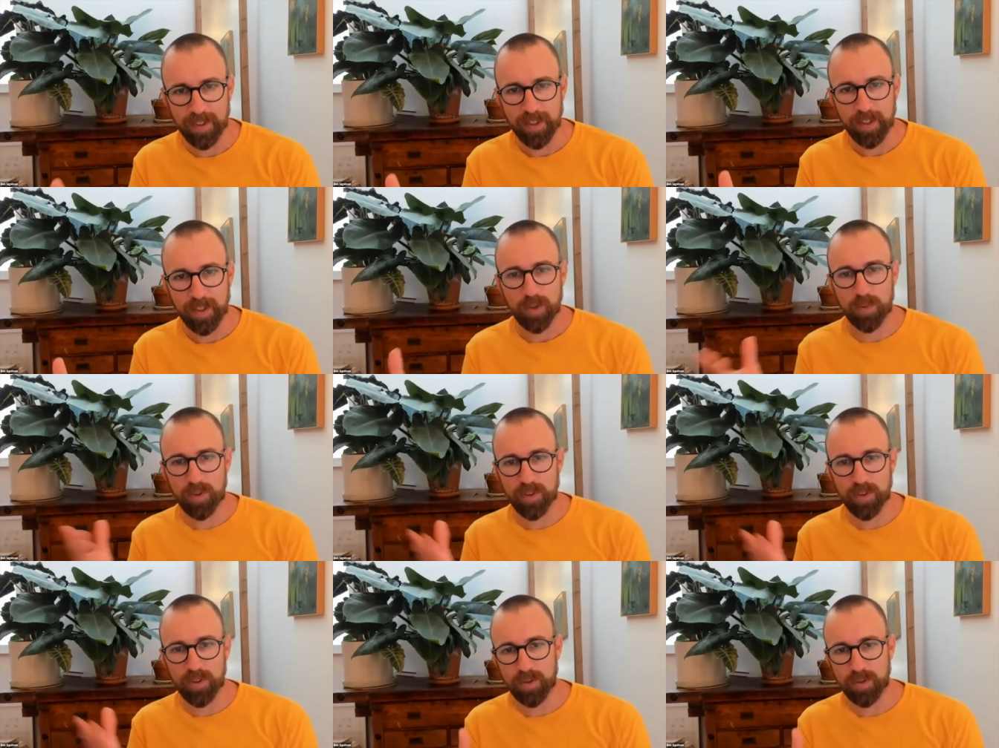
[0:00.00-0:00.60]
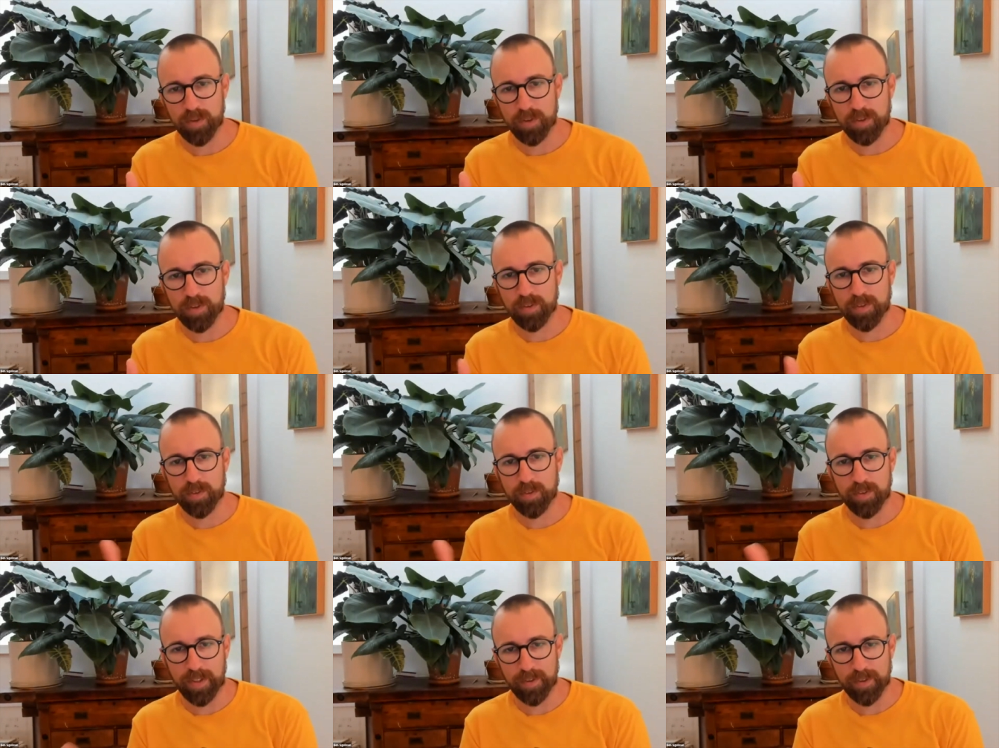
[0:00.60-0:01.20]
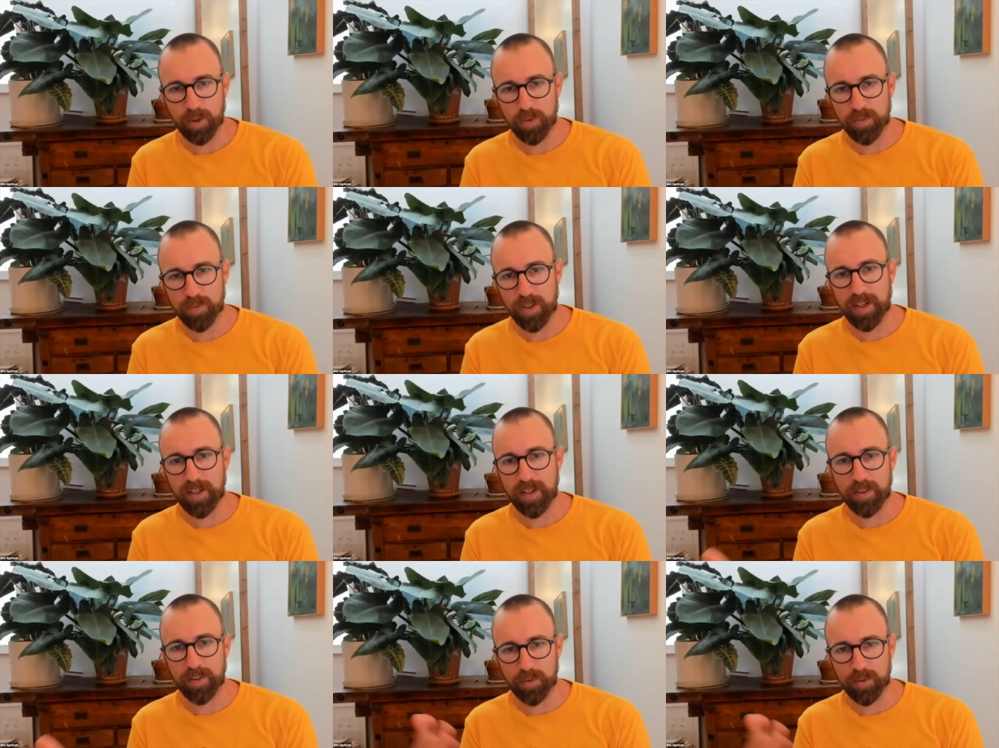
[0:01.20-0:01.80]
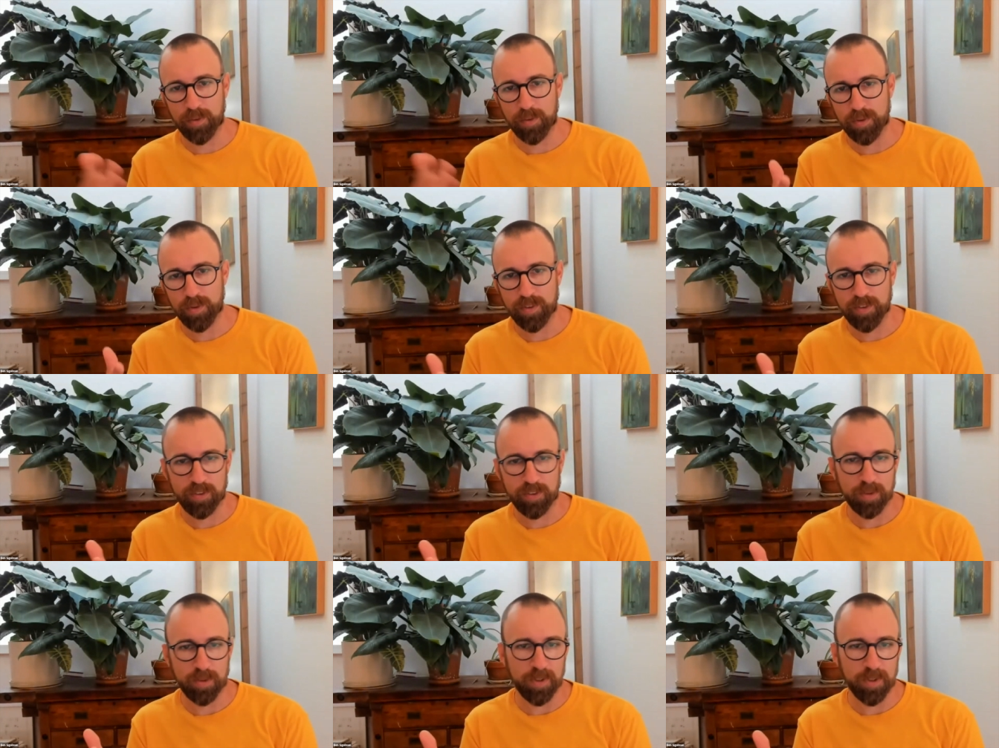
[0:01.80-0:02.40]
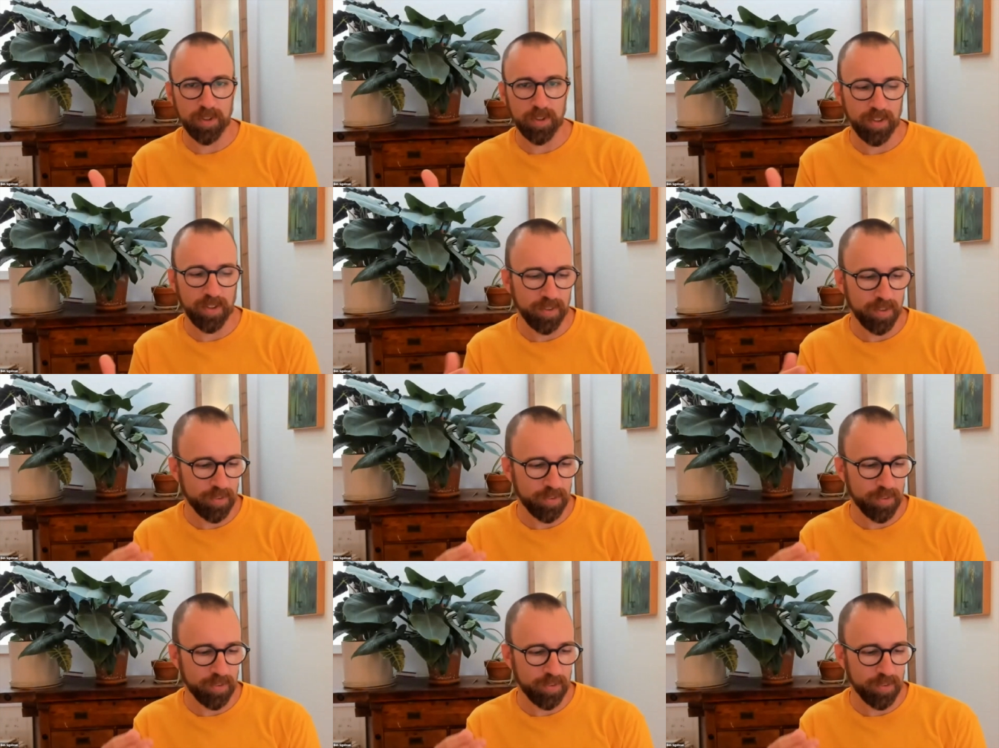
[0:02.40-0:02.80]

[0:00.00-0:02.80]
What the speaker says: where you create overhead through distributed tracing.